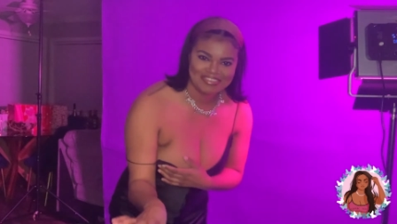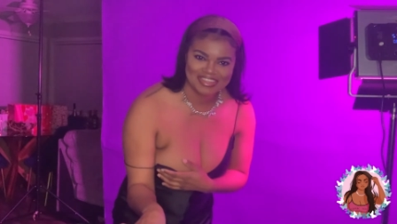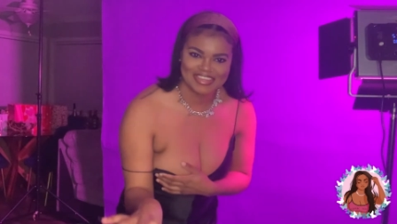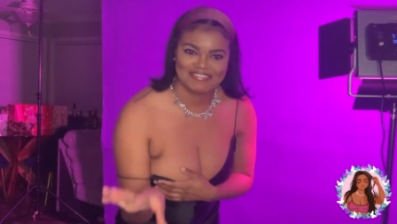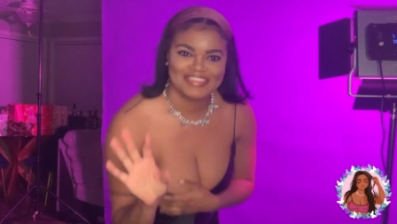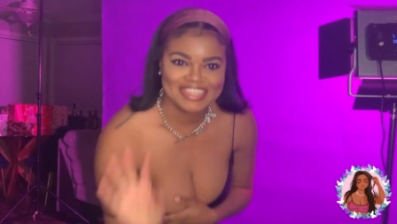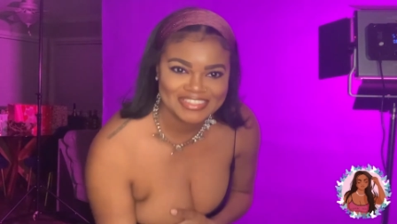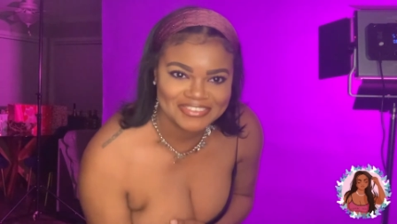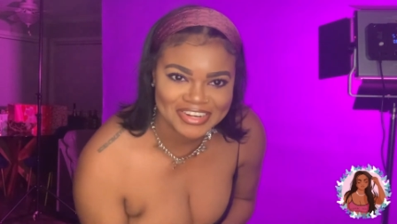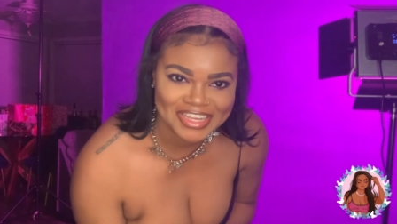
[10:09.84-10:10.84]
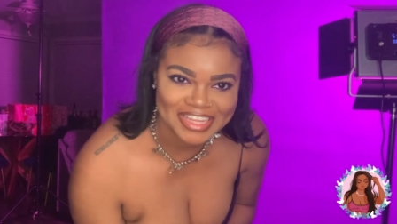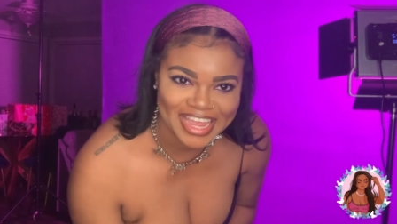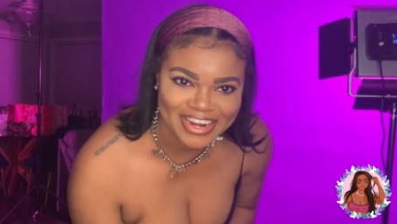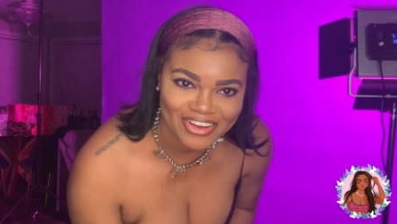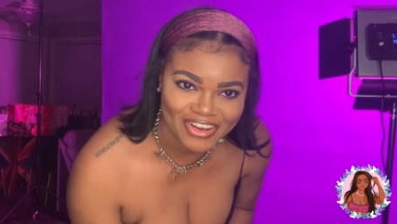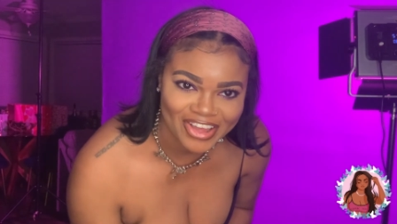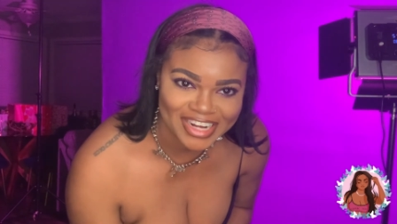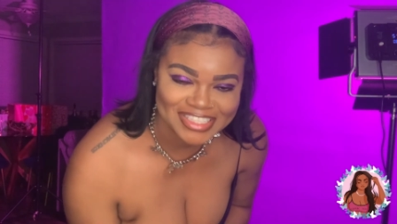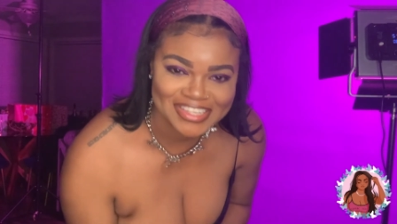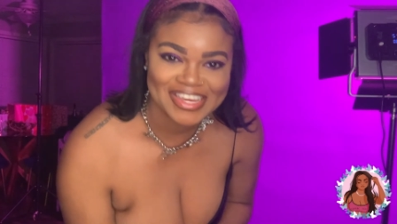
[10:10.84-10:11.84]
will leave this ring light
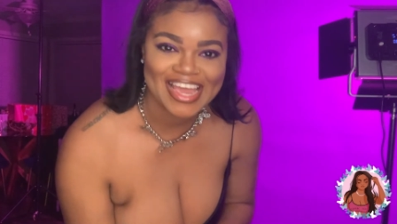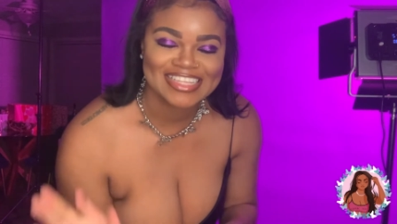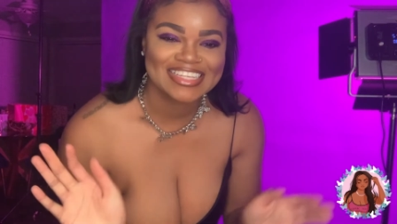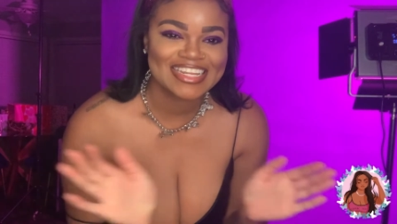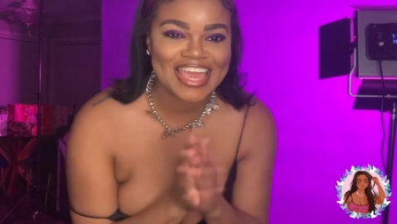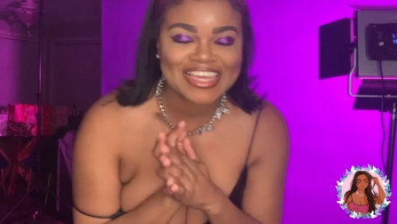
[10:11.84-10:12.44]
on so you guys can like